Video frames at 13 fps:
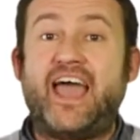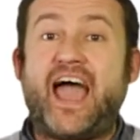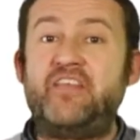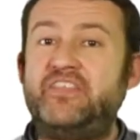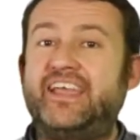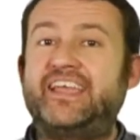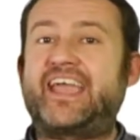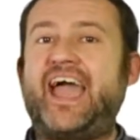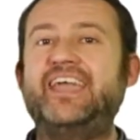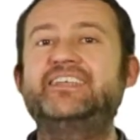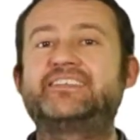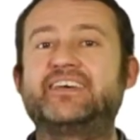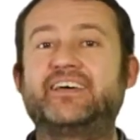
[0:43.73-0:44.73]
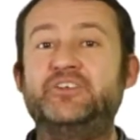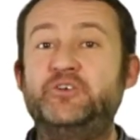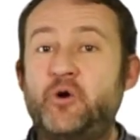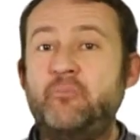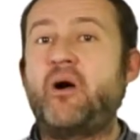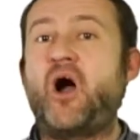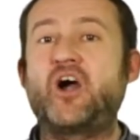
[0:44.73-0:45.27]
and then cater
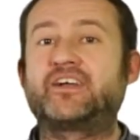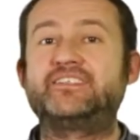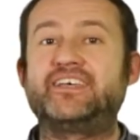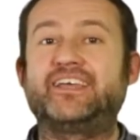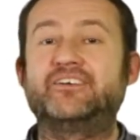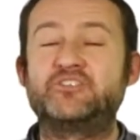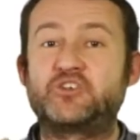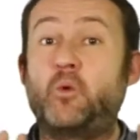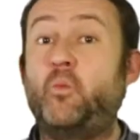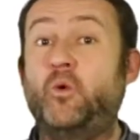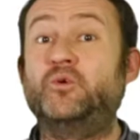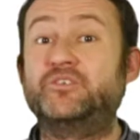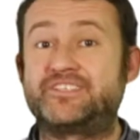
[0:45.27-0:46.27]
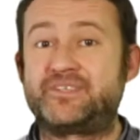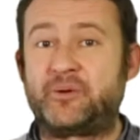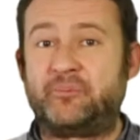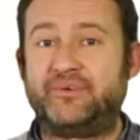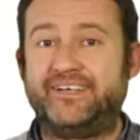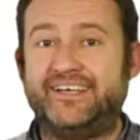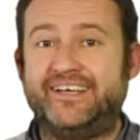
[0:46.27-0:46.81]
your marketing towards
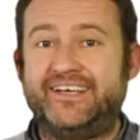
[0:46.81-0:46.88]
them.